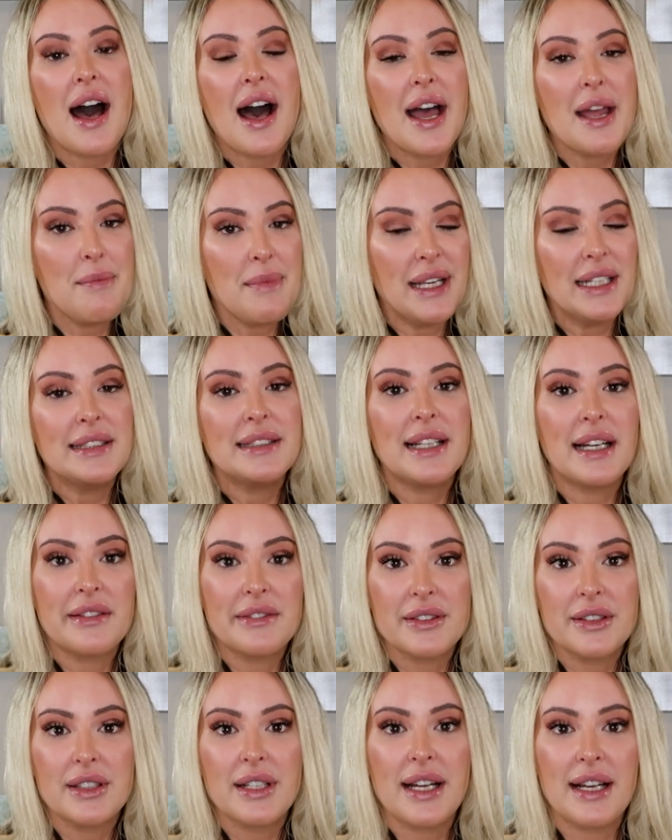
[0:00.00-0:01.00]
I may
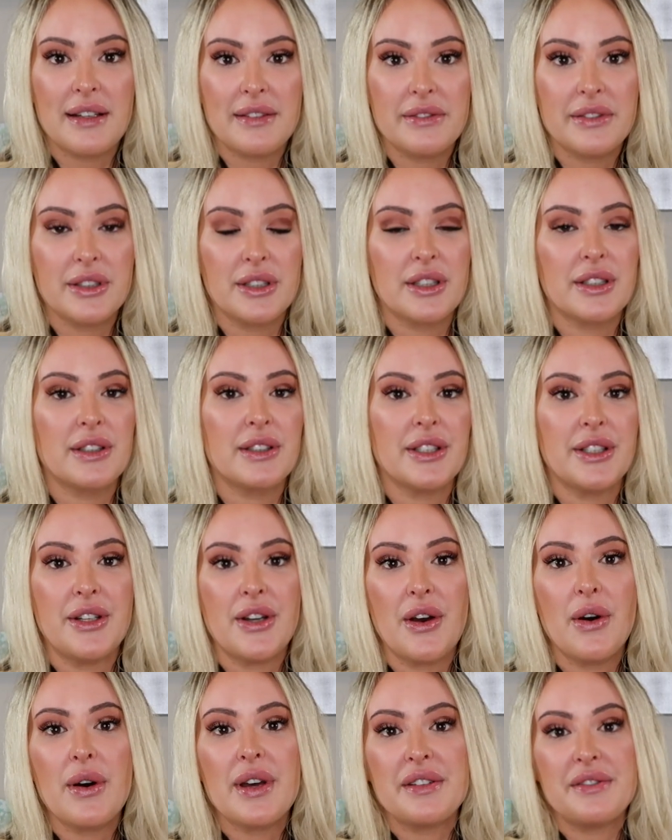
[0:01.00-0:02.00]
never ever,
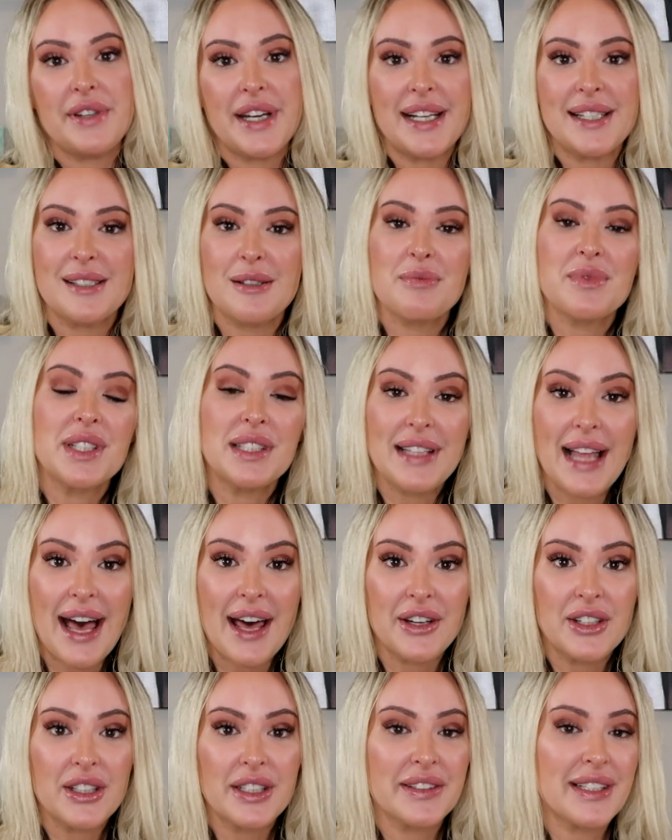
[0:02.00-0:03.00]
you know, advance up the
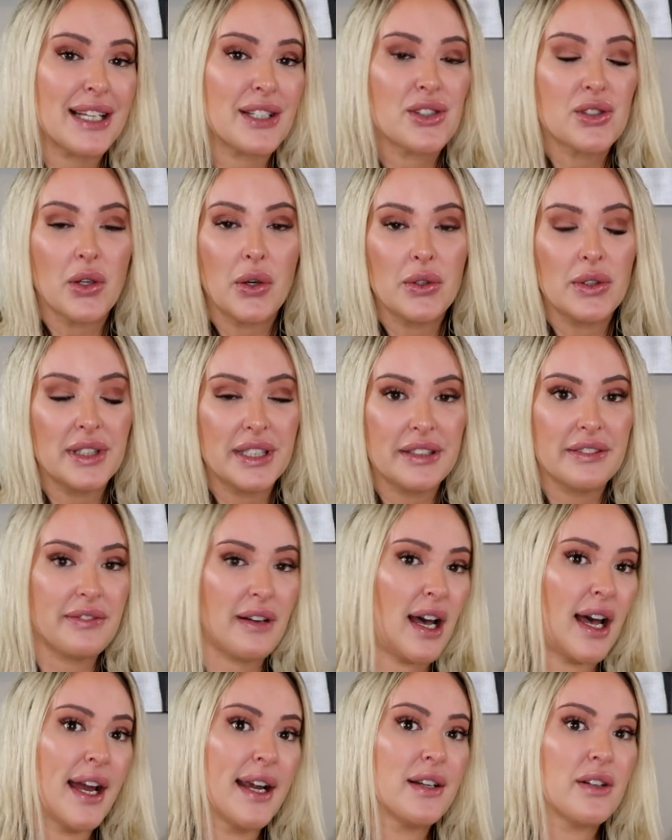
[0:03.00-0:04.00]
ladder, and that's totally
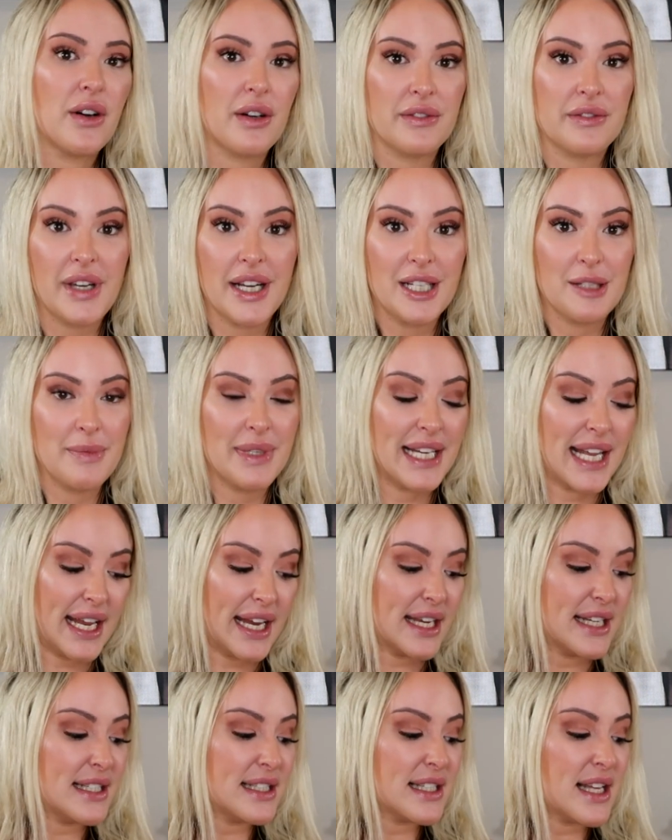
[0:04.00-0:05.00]
fine on vitamin
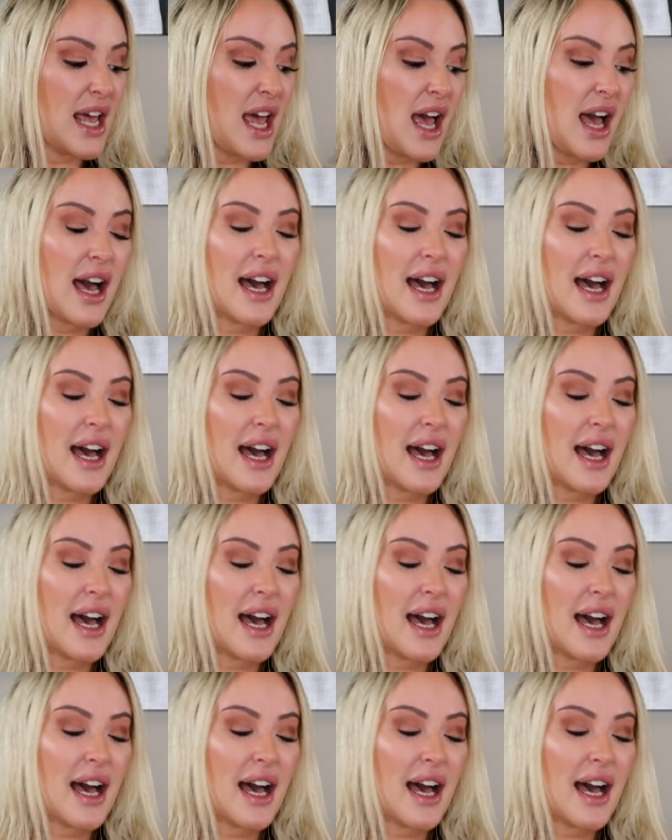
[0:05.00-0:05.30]
A's.